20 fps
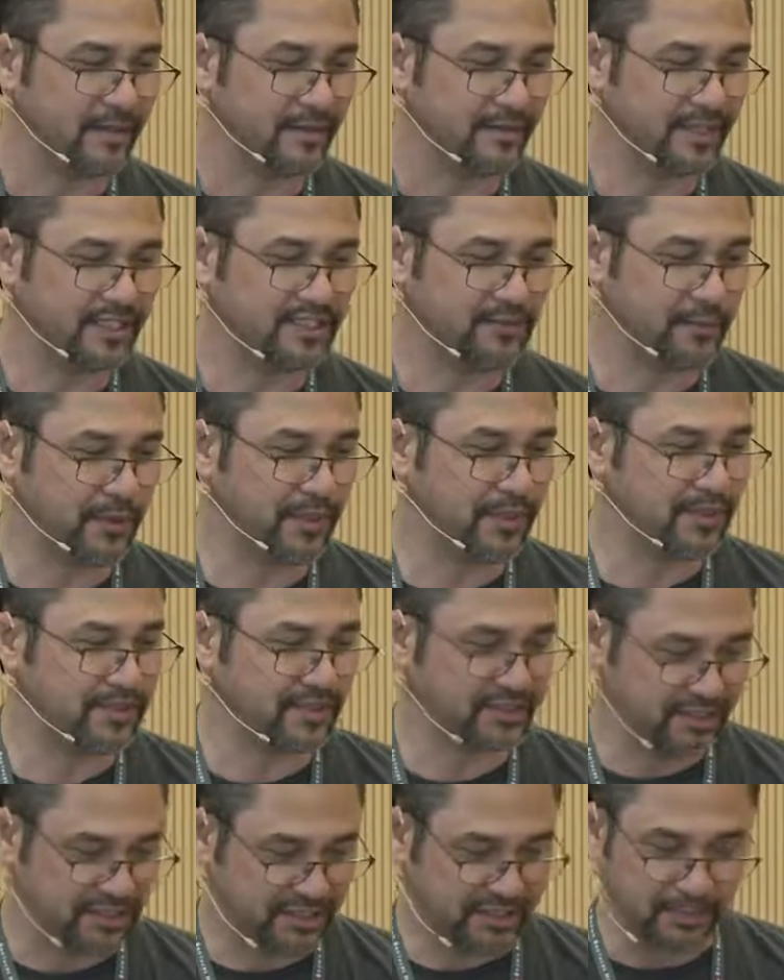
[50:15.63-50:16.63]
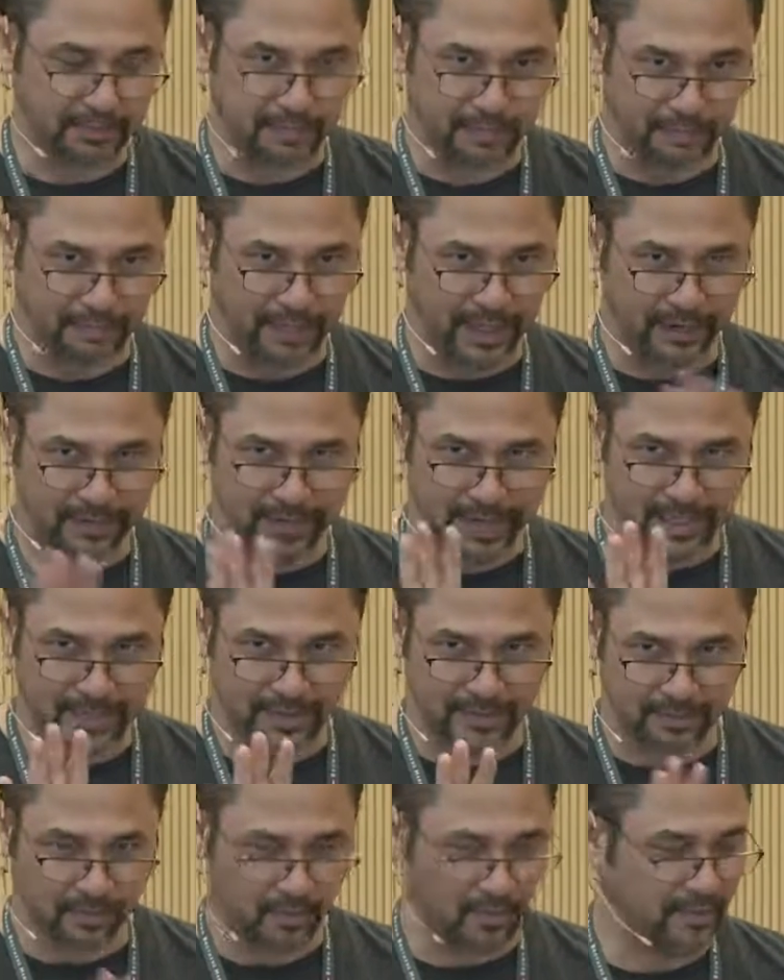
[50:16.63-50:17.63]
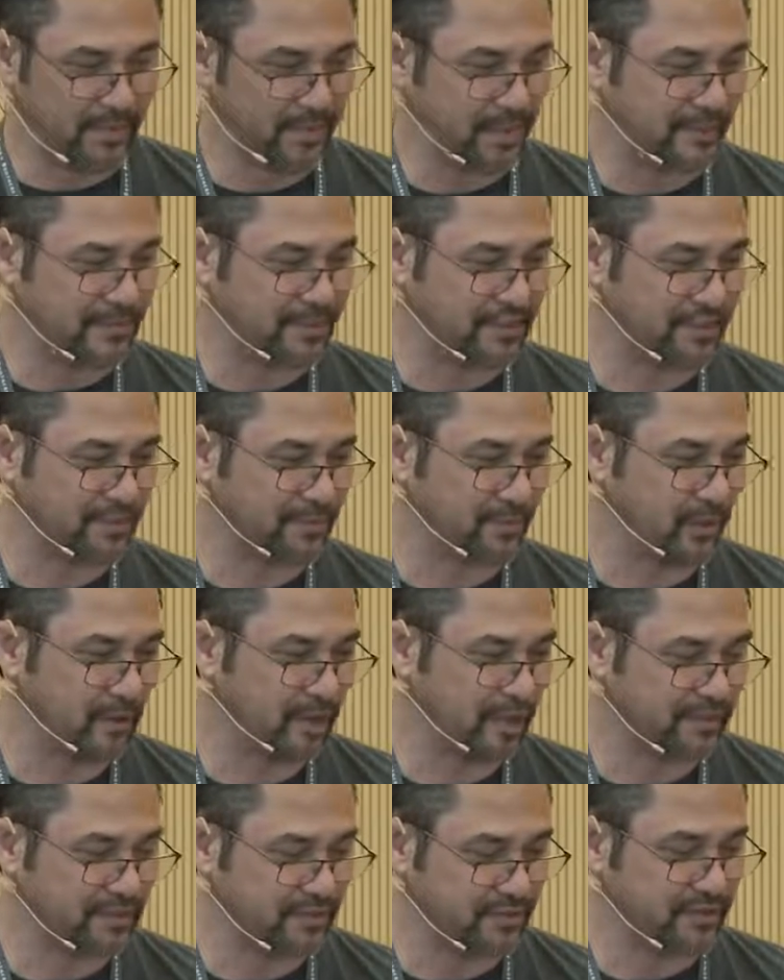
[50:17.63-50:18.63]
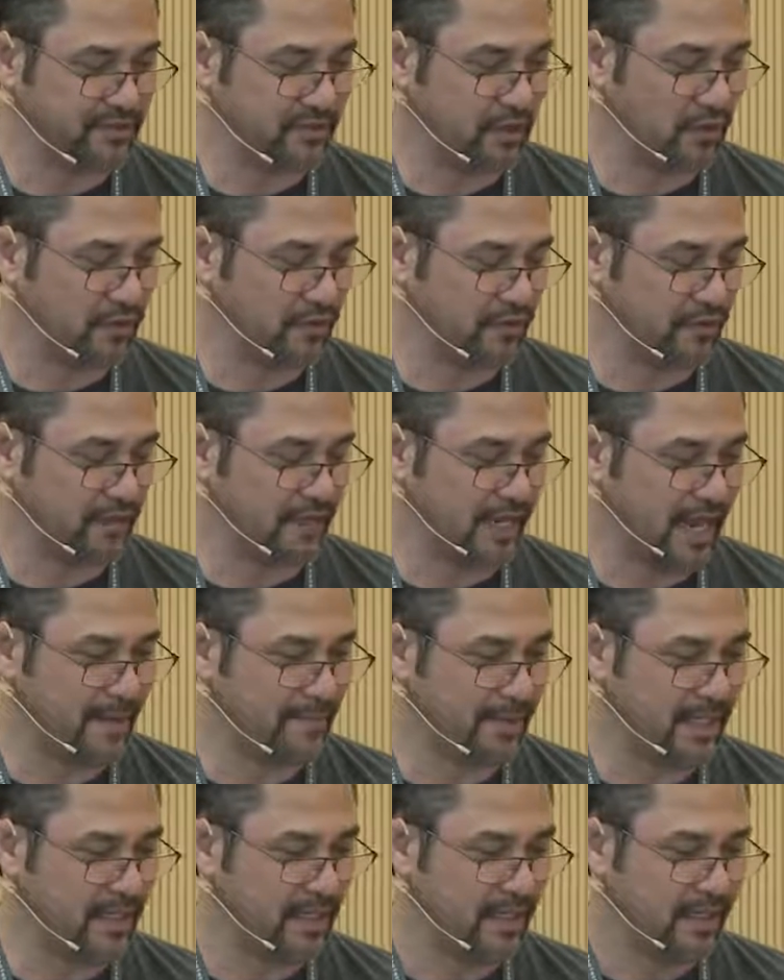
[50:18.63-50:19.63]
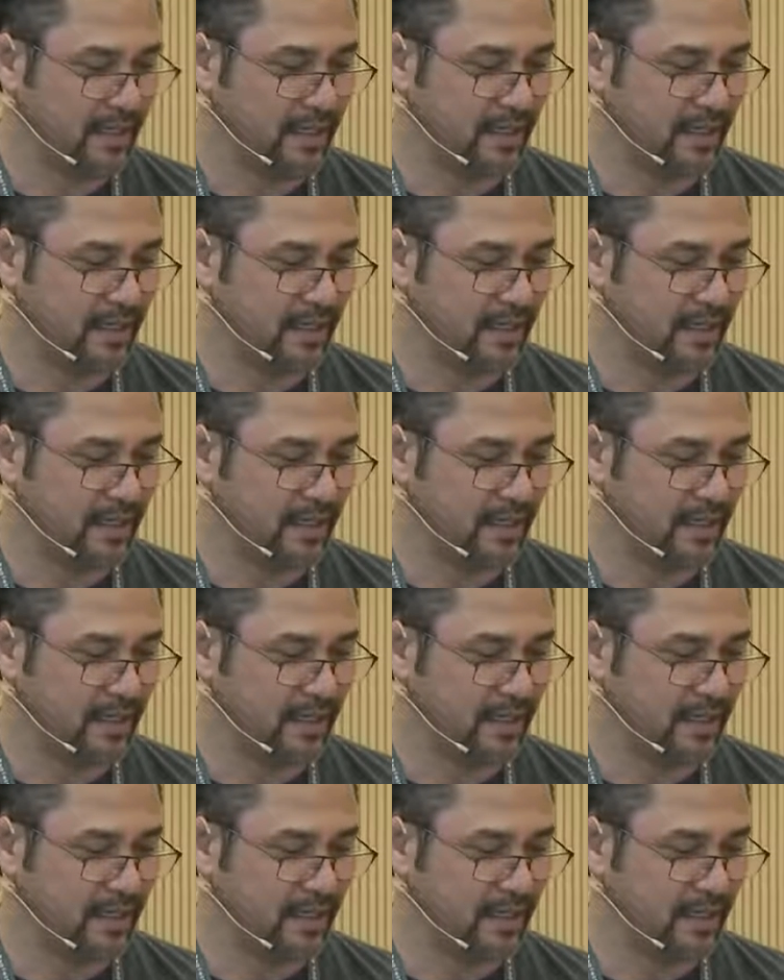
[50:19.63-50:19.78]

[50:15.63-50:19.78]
This one is just a bare naked deployment I just deployed, so it's all good and happy.